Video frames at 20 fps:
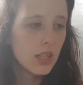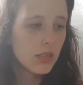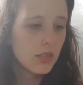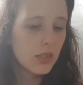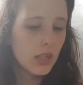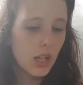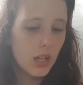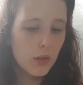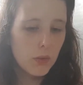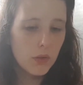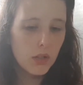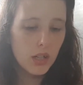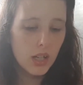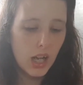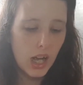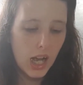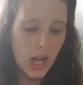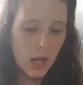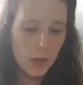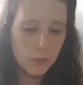So
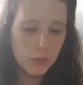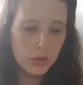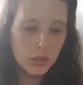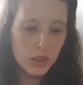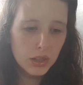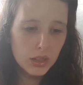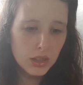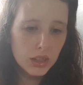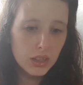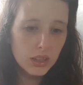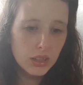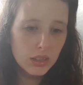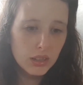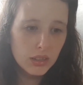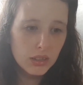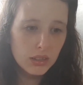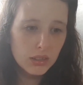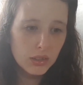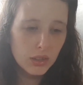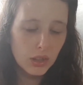I'm gonna
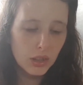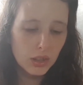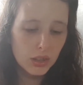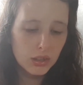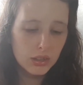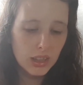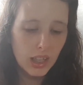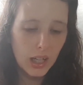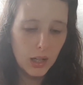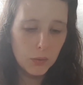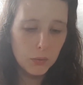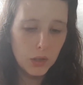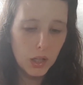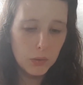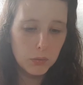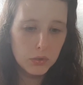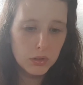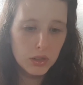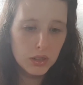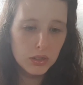go now.
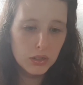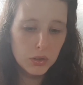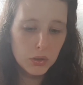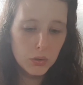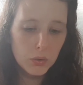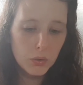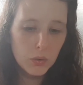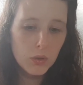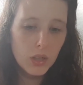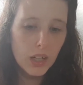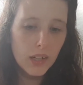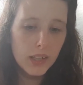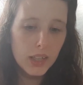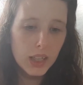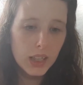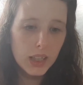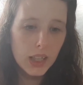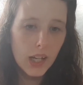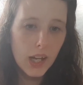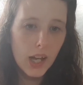I'm gonna do
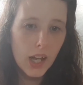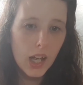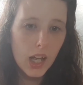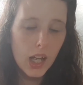a